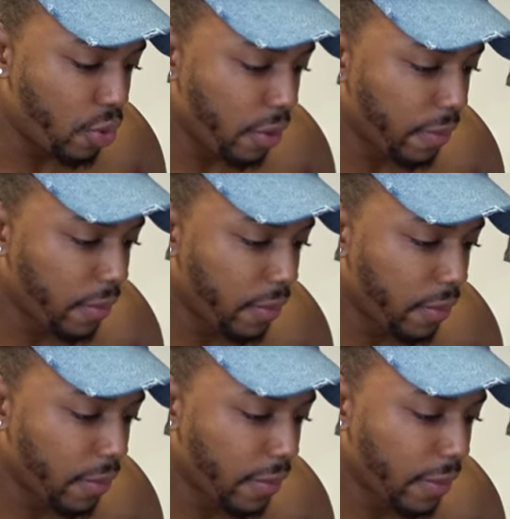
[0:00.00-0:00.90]

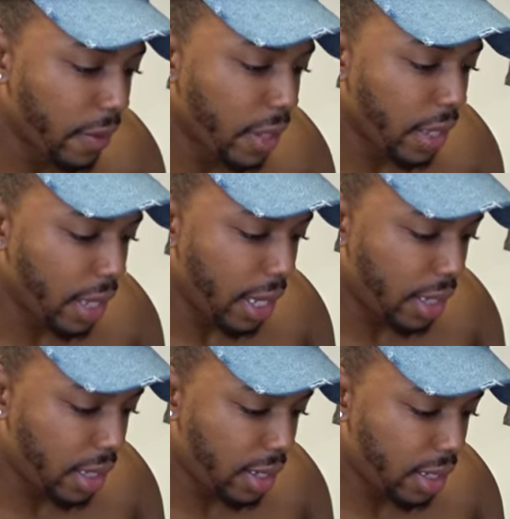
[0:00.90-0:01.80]
I
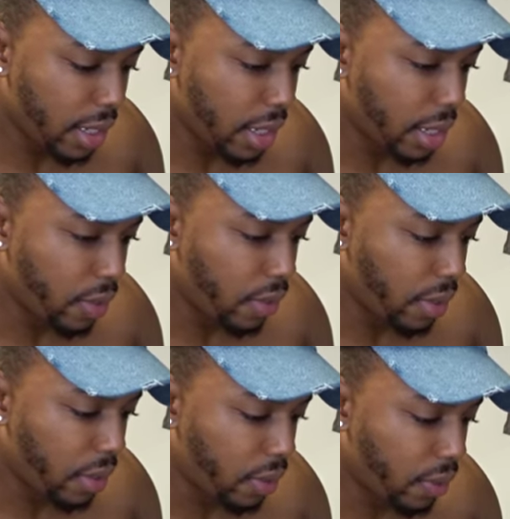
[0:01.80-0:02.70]
did see another
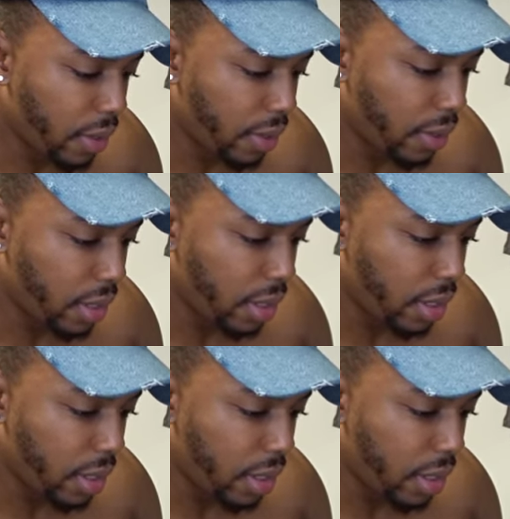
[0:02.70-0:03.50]
one. Where is it?